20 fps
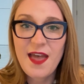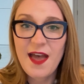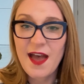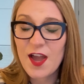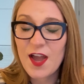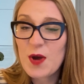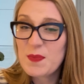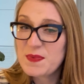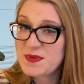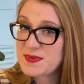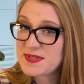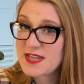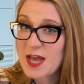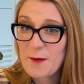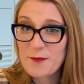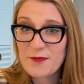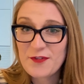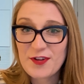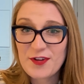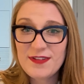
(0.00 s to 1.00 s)
I hope this was
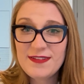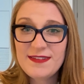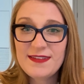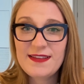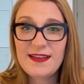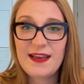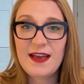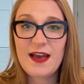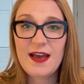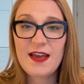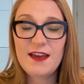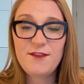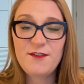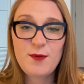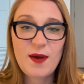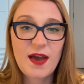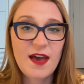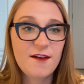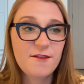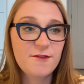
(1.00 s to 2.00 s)
helpful. If you
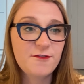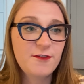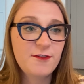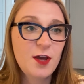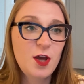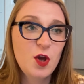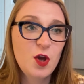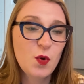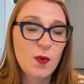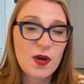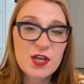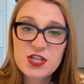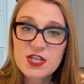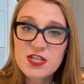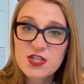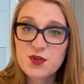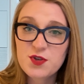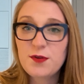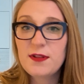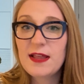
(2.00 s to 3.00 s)
have
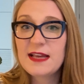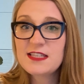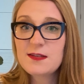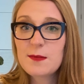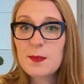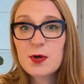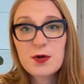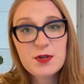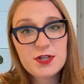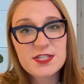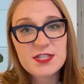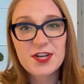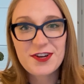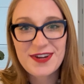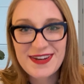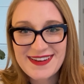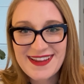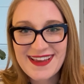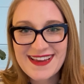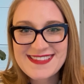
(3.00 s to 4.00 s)
questions or you'd like to purchase our
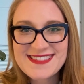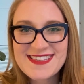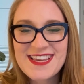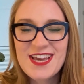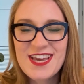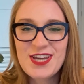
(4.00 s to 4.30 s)
index,